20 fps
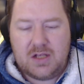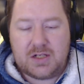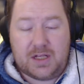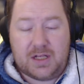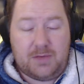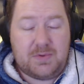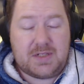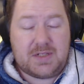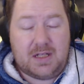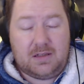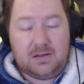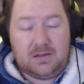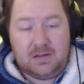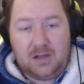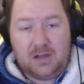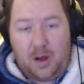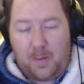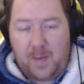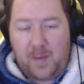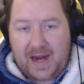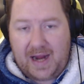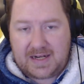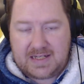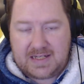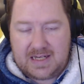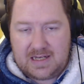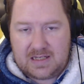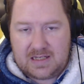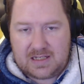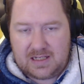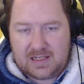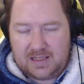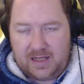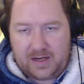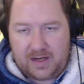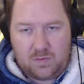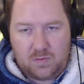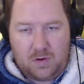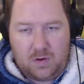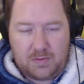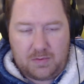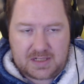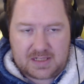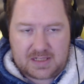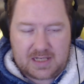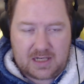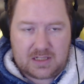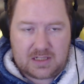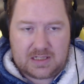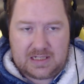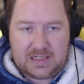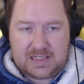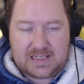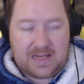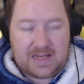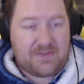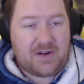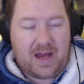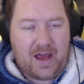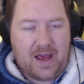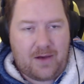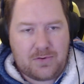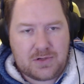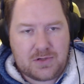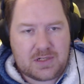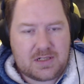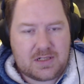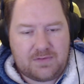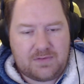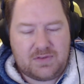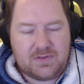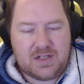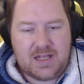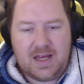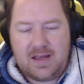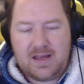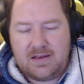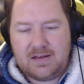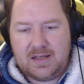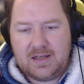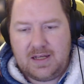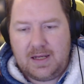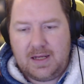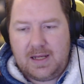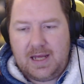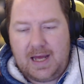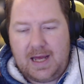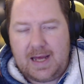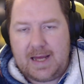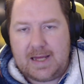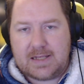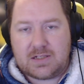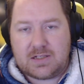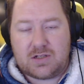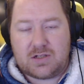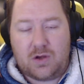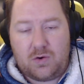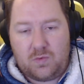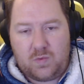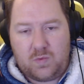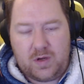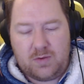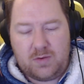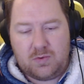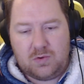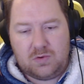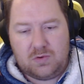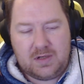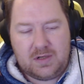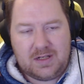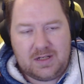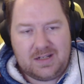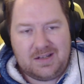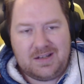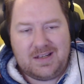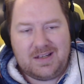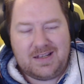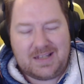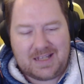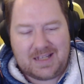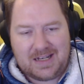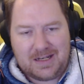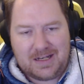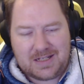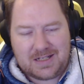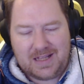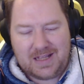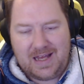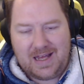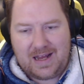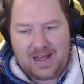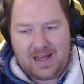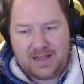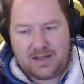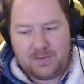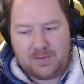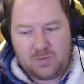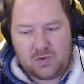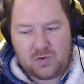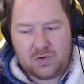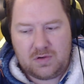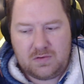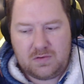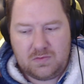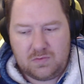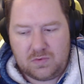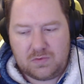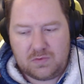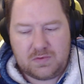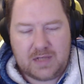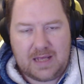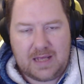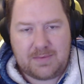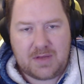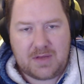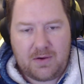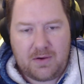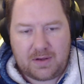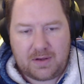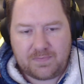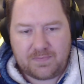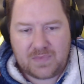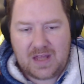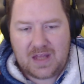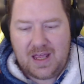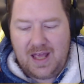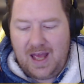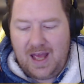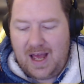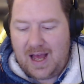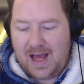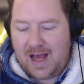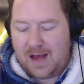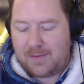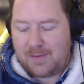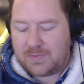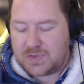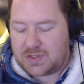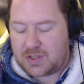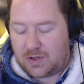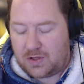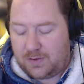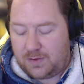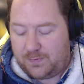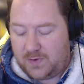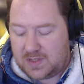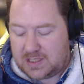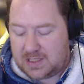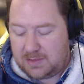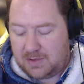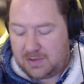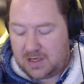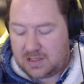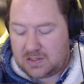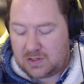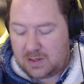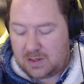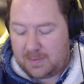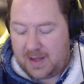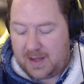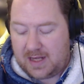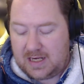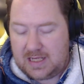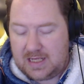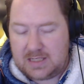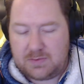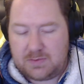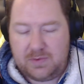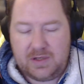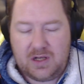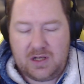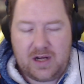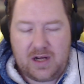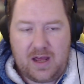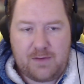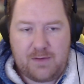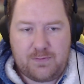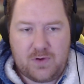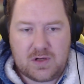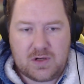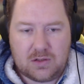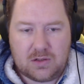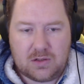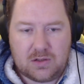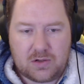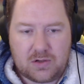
So there was a lot packed into like what was essentially 7 hours of the day. So we will get into that, and then we'll keep going. So the first thing we're going to talk about is we got our first